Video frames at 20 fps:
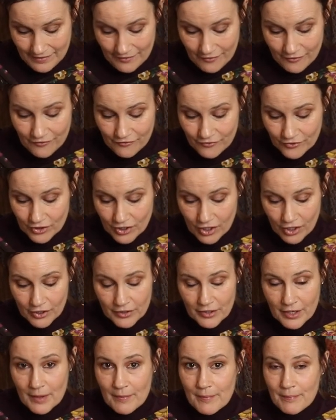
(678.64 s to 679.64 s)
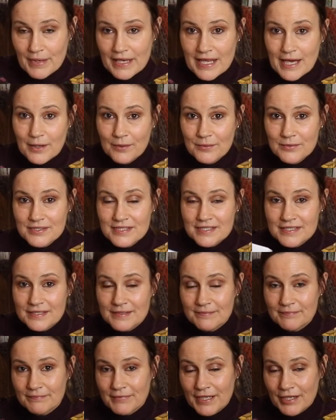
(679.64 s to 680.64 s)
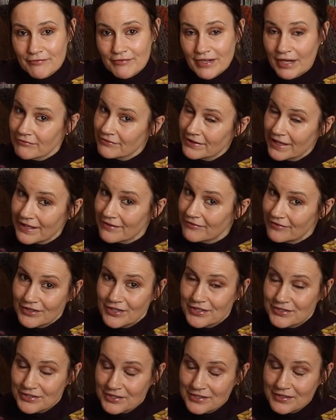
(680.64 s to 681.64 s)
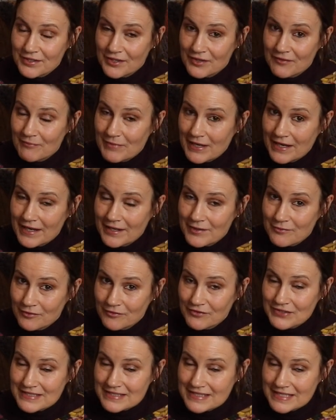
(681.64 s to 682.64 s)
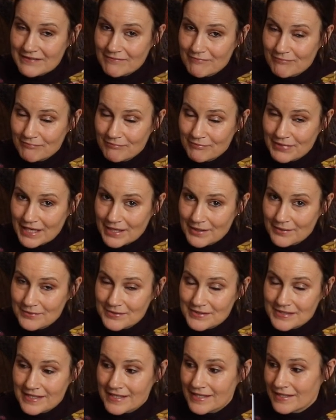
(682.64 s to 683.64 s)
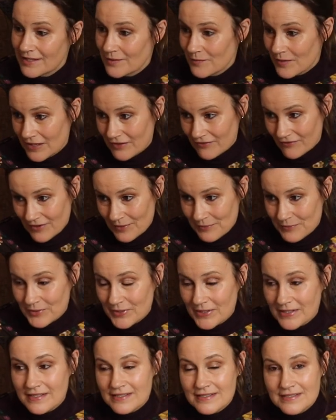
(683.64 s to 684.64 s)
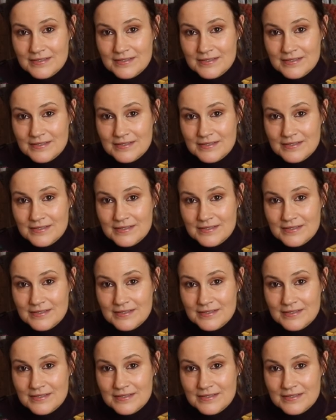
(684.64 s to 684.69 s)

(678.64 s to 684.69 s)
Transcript: full-on blouse, my round neck version of my ruffle sleeve blouse in the white fabric.